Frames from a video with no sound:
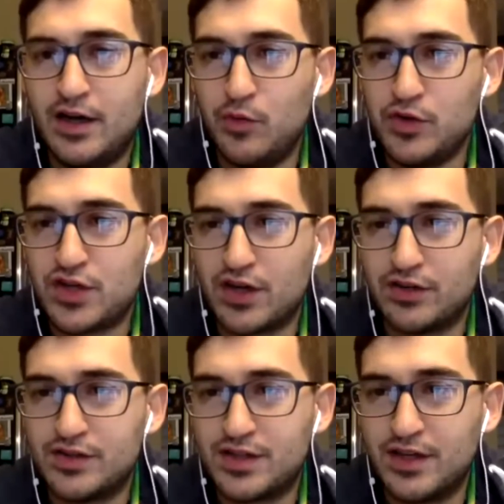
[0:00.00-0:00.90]
I wish I
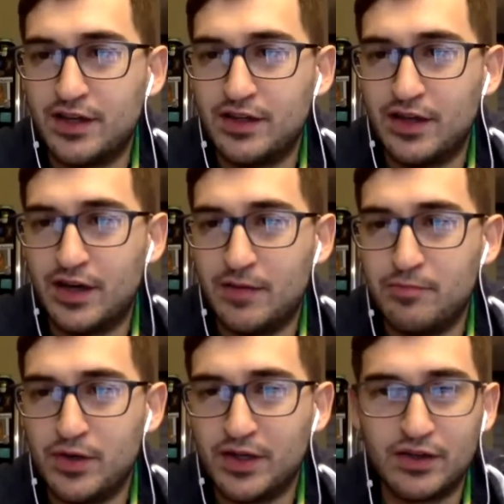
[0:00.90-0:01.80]
could say that I'm
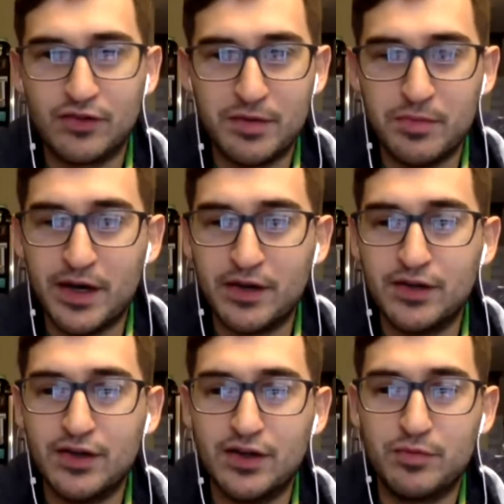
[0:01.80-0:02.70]
picking Gray
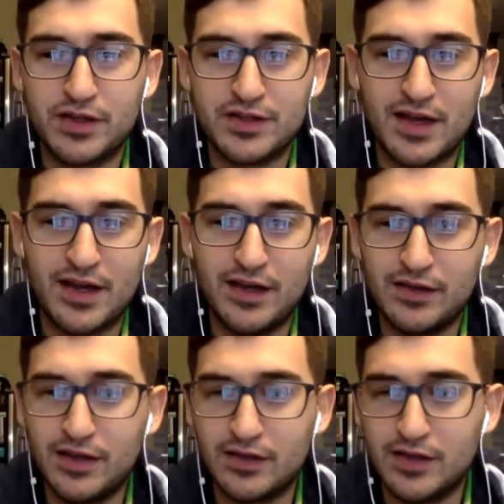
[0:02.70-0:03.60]
Maynard here because I hate
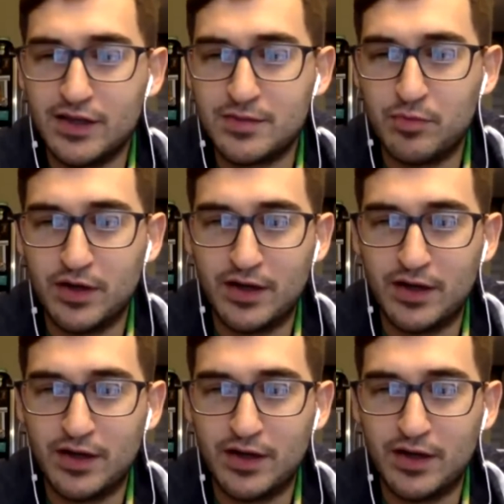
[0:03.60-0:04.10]
Nick Lentz, but